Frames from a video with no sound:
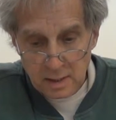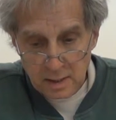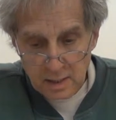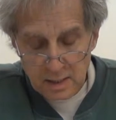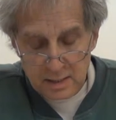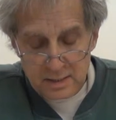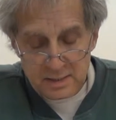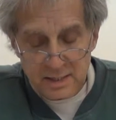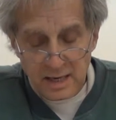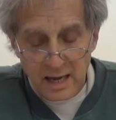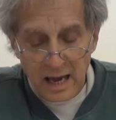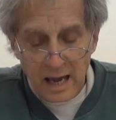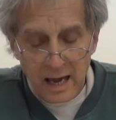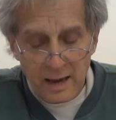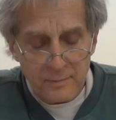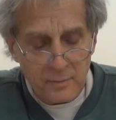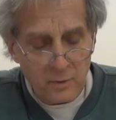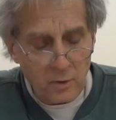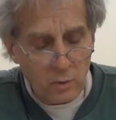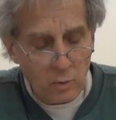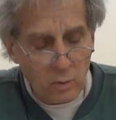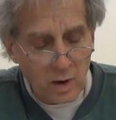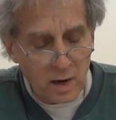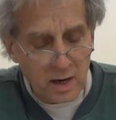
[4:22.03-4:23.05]
is
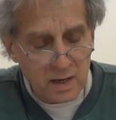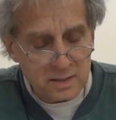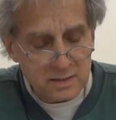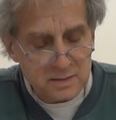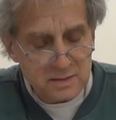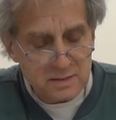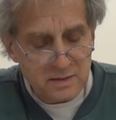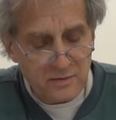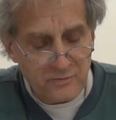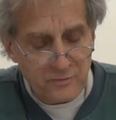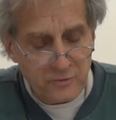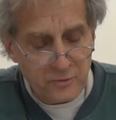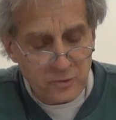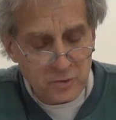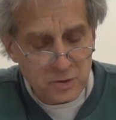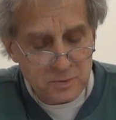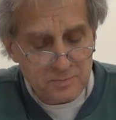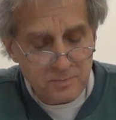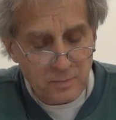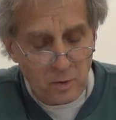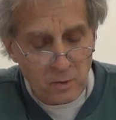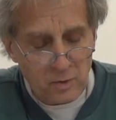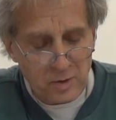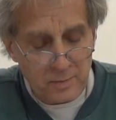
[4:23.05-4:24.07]
Abel was the first
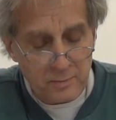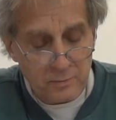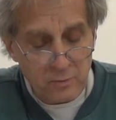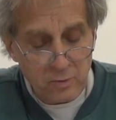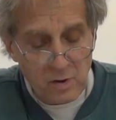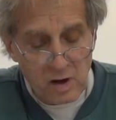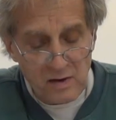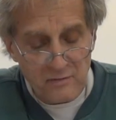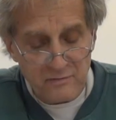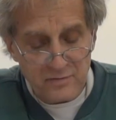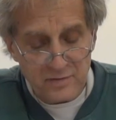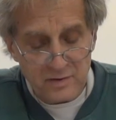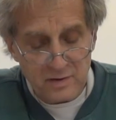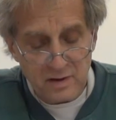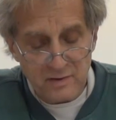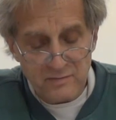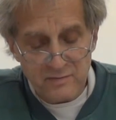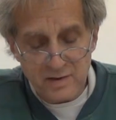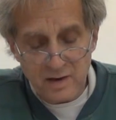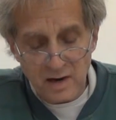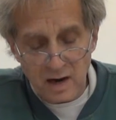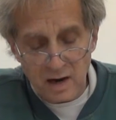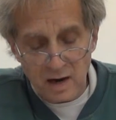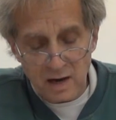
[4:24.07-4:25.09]
spoken prophet of
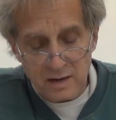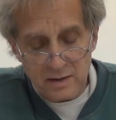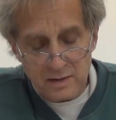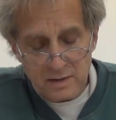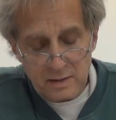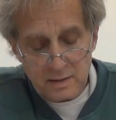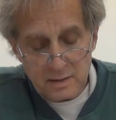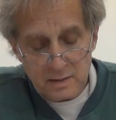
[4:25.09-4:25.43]
God,